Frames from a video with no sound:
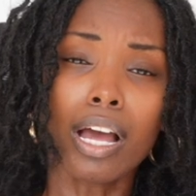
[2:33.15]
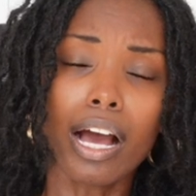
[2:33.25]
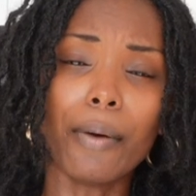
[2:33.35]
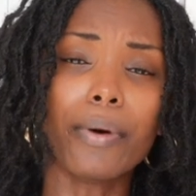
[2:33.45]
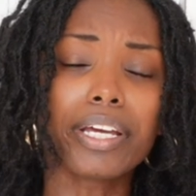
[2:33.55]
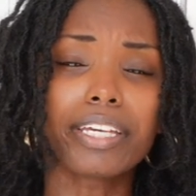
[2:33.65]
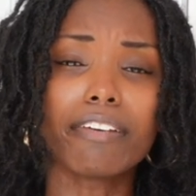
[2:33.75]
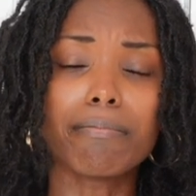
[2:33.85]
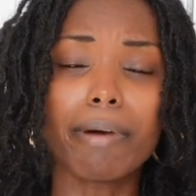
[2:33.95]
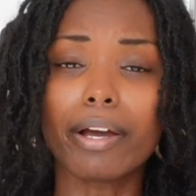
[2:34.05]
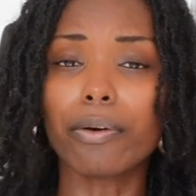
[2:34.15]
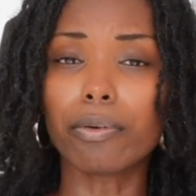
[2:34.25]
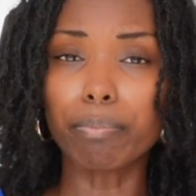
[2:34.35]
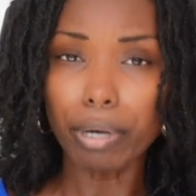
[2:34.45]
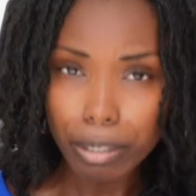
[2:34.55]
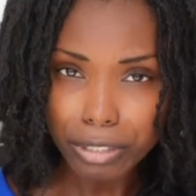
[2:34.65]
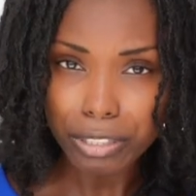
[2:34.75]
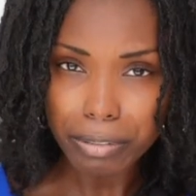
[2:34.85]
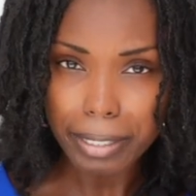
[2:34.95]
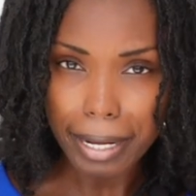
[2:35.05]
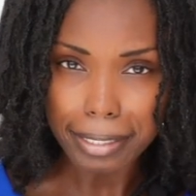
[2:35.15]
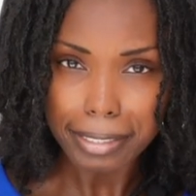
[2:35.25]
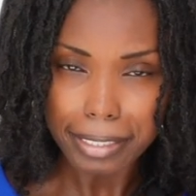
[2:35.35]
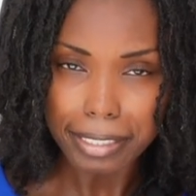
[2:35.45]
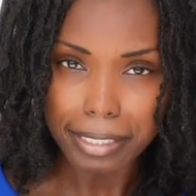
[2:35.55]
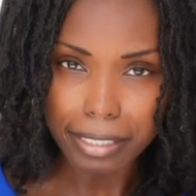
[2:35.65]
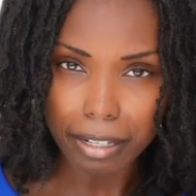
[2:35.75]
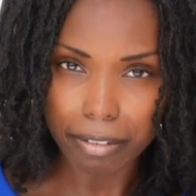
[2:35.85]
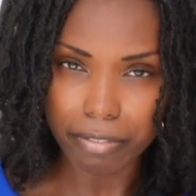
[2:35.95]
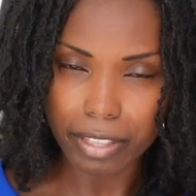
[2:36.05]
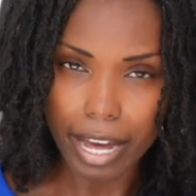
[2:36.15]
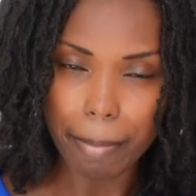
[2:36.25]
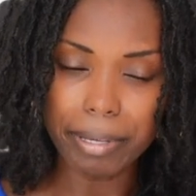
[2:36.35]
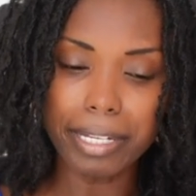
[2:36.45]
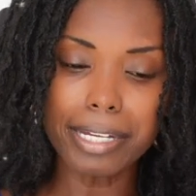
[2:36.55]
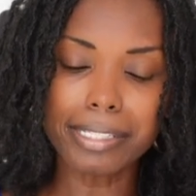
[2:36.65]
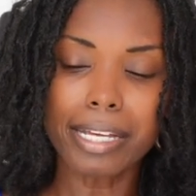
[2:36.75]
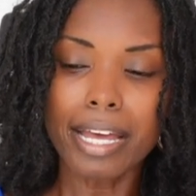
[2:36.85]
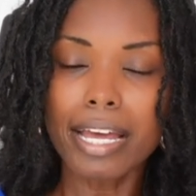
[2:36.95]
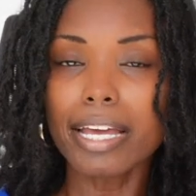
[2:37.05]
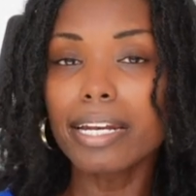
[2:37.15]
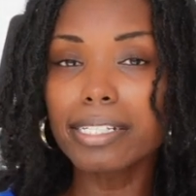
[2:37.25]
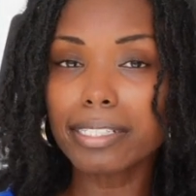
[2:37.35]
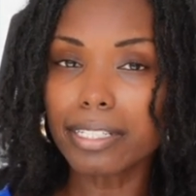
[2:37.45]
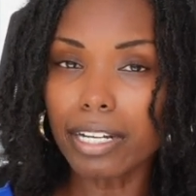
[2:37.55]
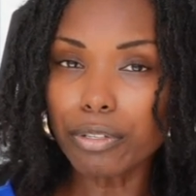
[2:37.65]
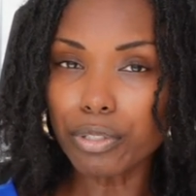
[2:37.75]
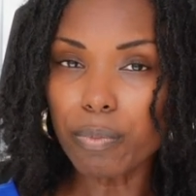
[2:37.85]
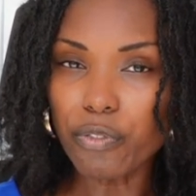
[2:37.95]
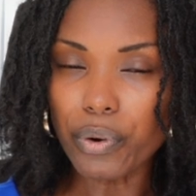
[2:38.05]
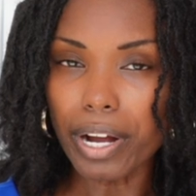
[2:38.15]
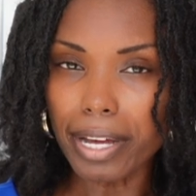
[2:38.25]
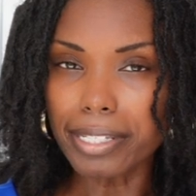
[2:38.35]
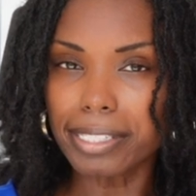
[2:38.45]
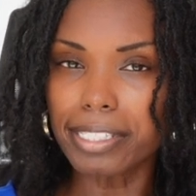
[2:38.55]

I want to give my own personal analysis of that because it is a conundrum for us.